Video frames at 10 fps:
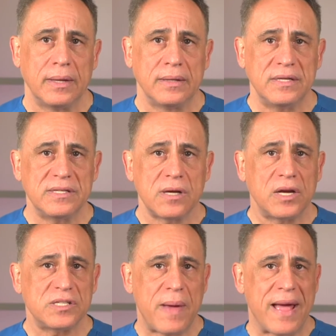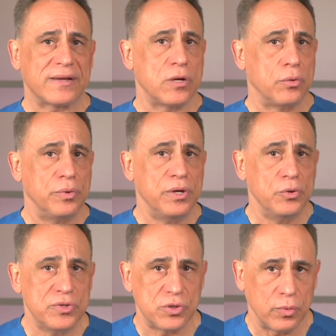These ice packs are
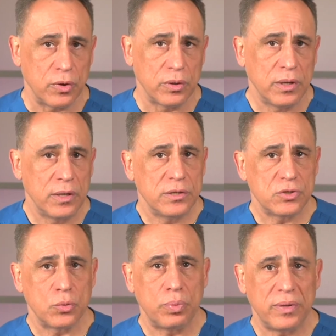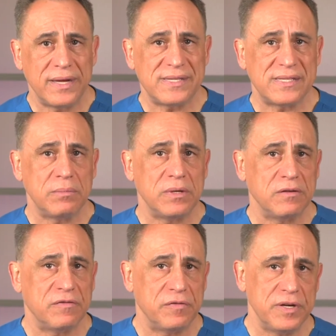reusable, so place them in the
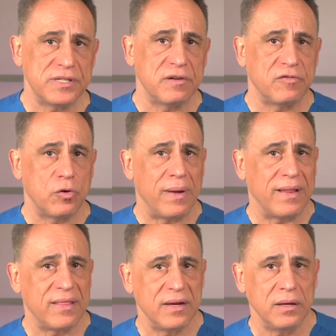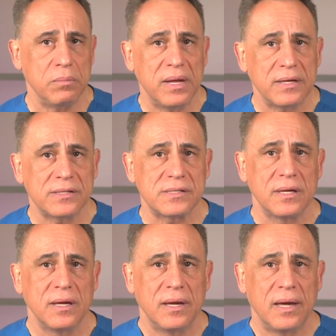freezer for about 30 minutes
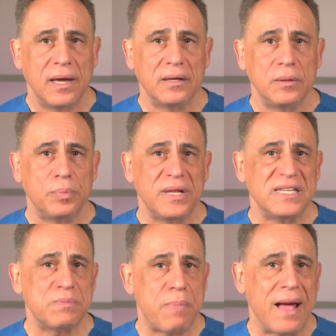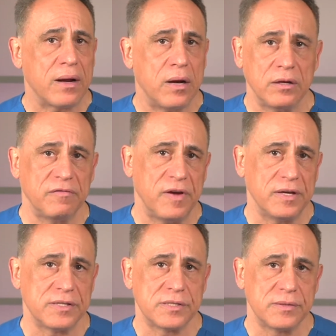and replace back on the
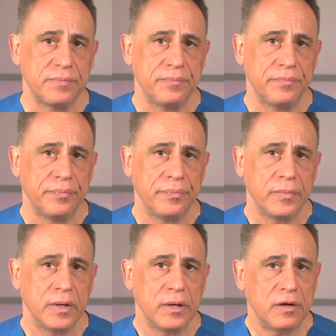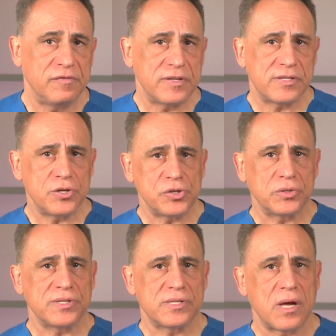face. If the
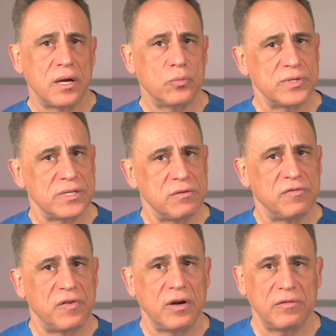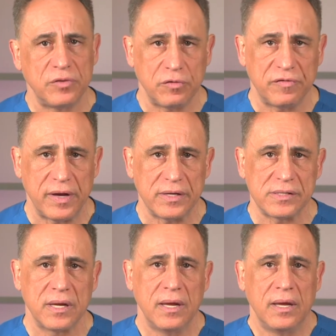surgical site was in front of your
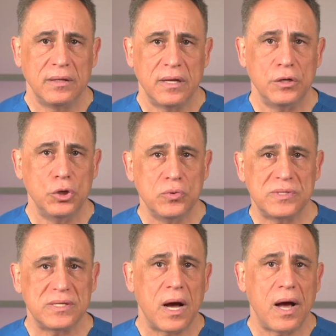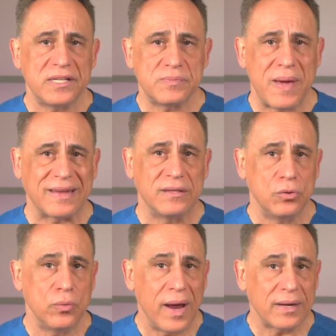face, then use the ice pack
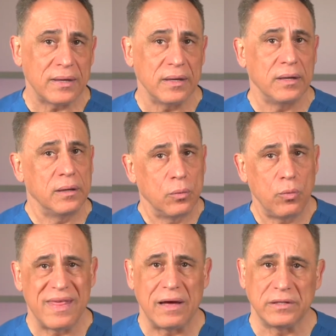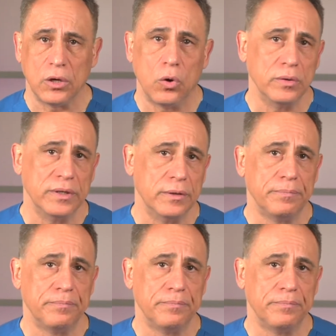directly without the holder.